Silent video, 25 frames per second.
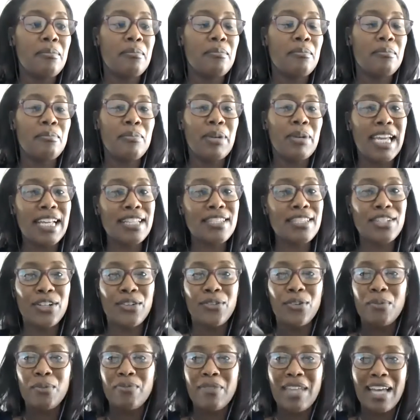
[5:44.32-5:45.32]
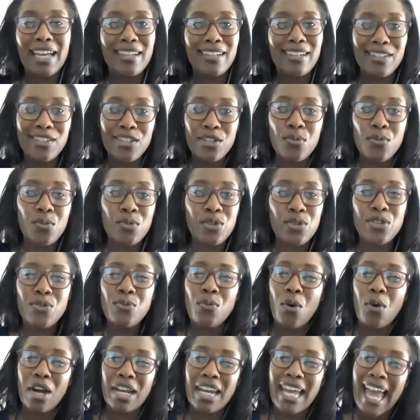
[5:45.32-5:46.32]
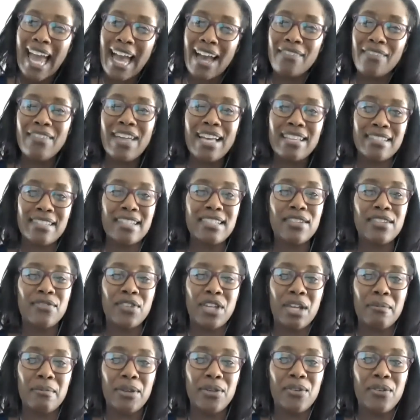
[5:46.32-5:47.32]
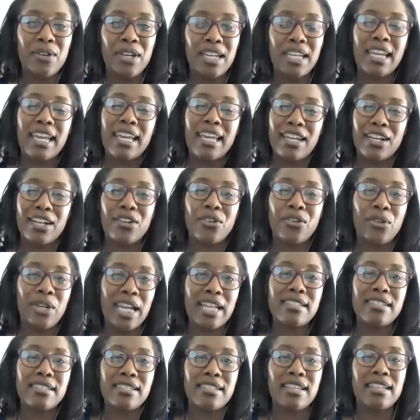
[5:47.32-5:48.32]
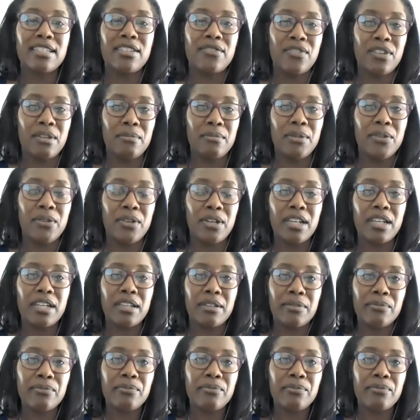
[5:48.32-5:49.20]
But it's a group that you want to have that sense of community, and it creates a sense of community.